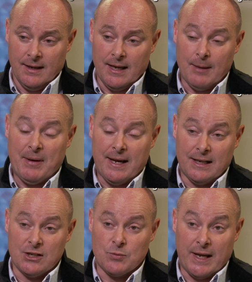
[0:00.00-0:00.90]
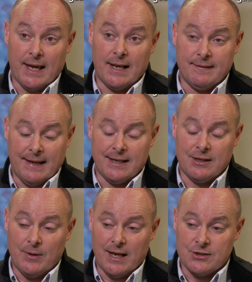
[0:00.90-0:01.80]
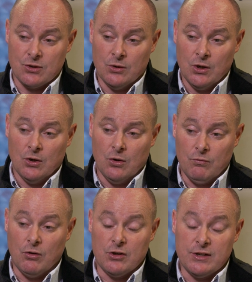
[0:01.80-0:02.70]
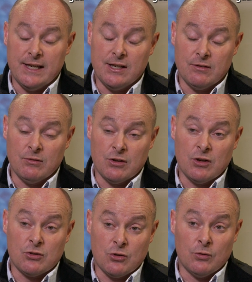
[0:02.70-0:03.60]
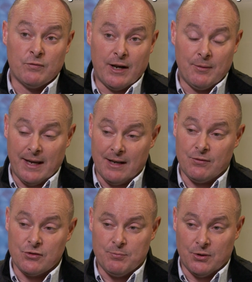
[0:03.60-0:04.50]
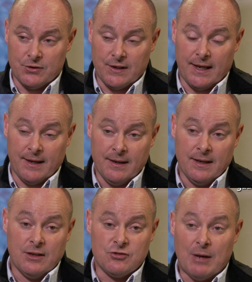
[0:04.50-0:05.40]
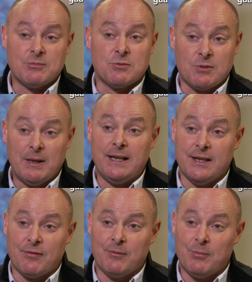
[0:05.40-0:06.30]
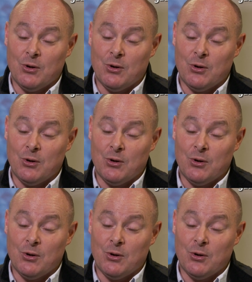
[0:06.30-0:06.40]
uh, panel as well and they did well. So overall the league uh, has gone very well for us but uh, championship's a completely different